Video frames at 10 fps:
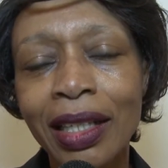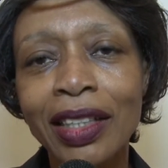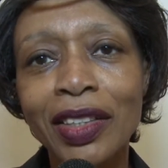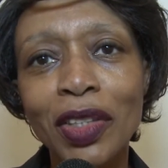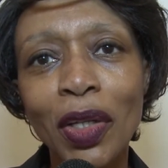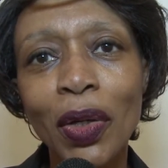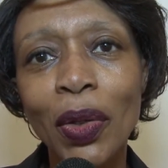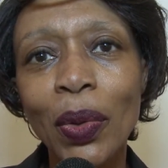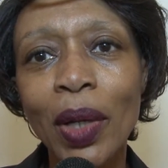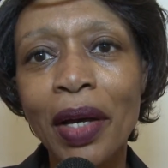
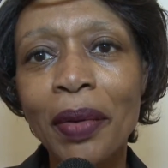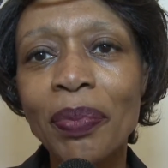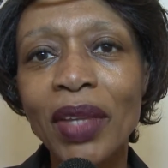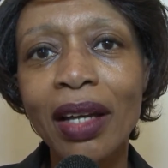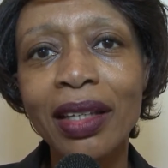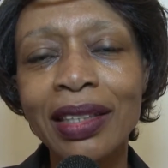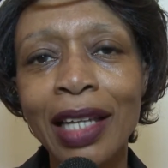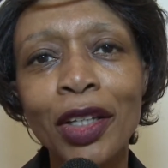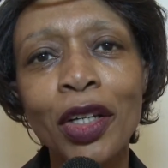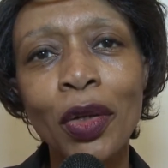So um, I can
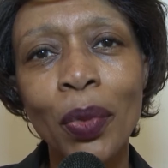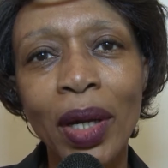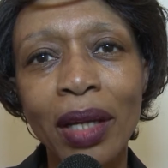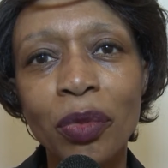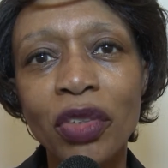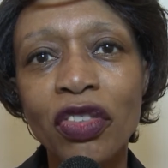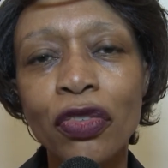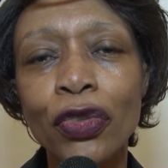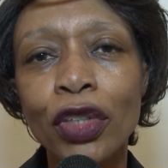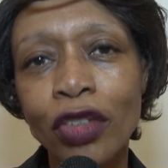now go away with a
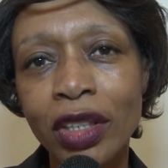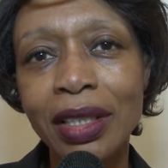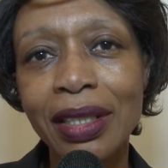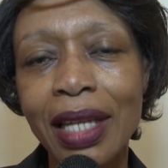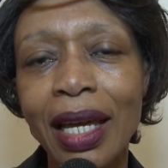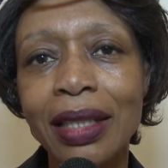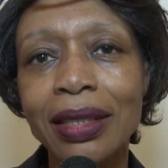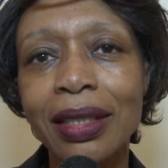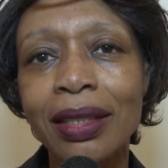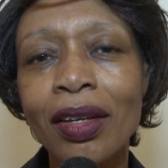fuller
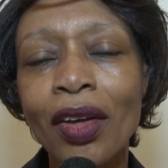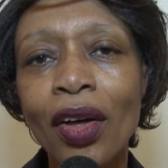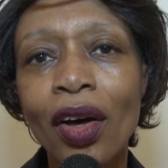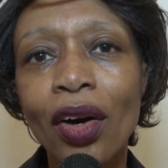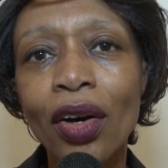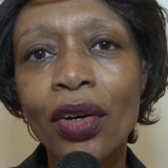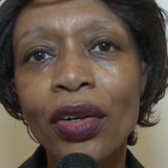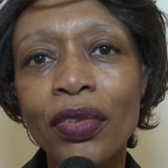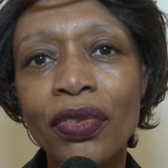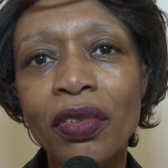understanding
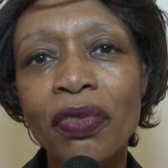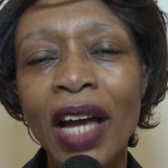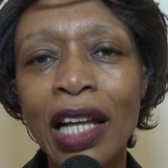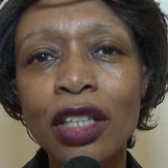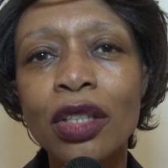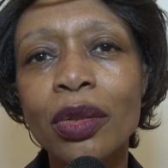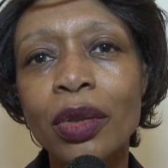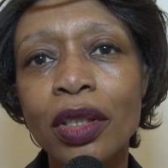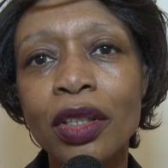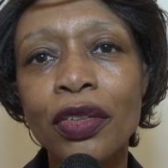of the value
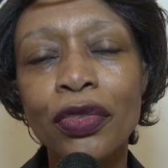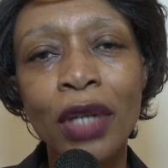of